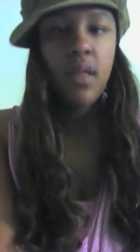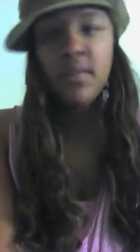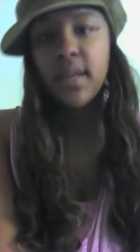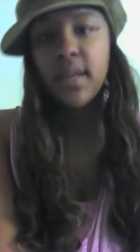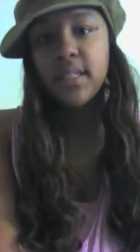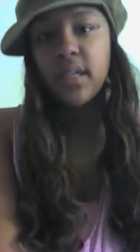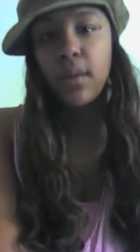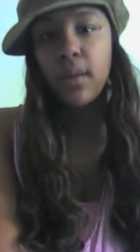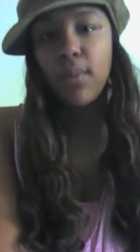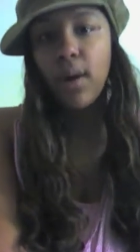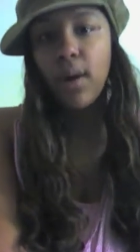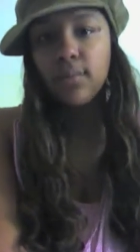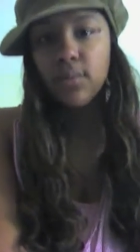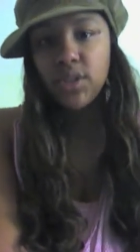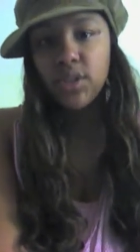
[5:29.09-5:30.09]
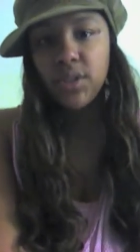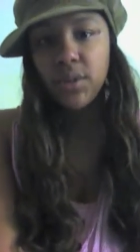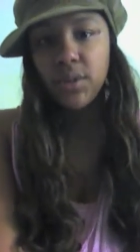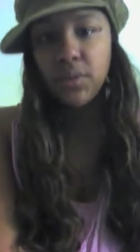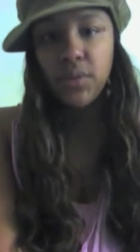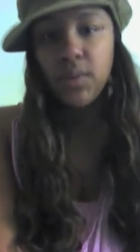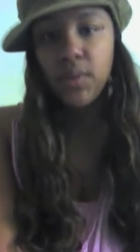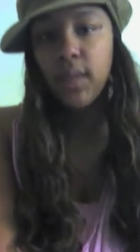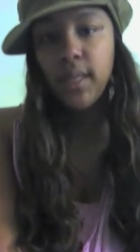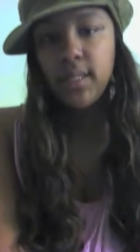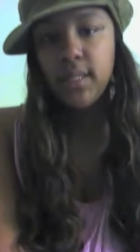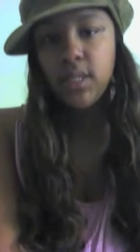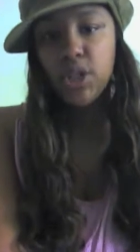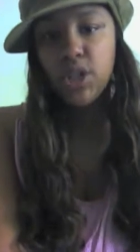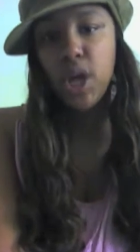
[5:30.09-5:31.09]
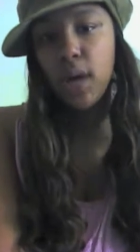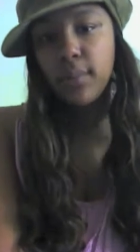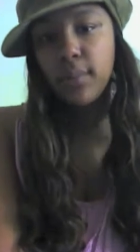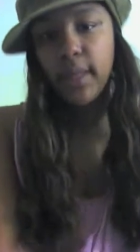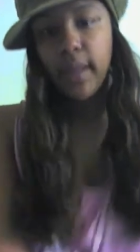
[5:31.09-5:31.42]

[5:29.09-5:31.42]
That's not a problem. Just don't do a lazy job.